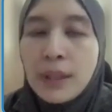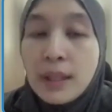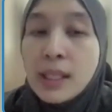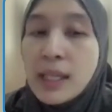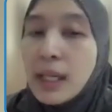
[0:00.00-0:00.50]

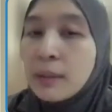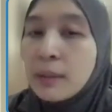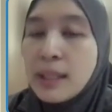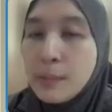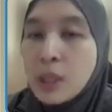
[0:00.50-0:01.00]
These can
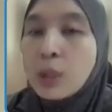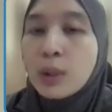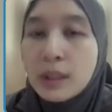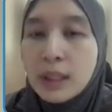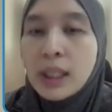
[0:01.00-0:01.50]

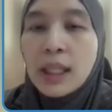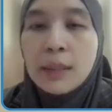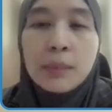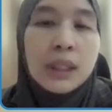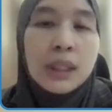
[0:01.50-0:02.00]
subsequently
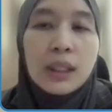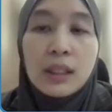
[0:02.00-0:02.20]
be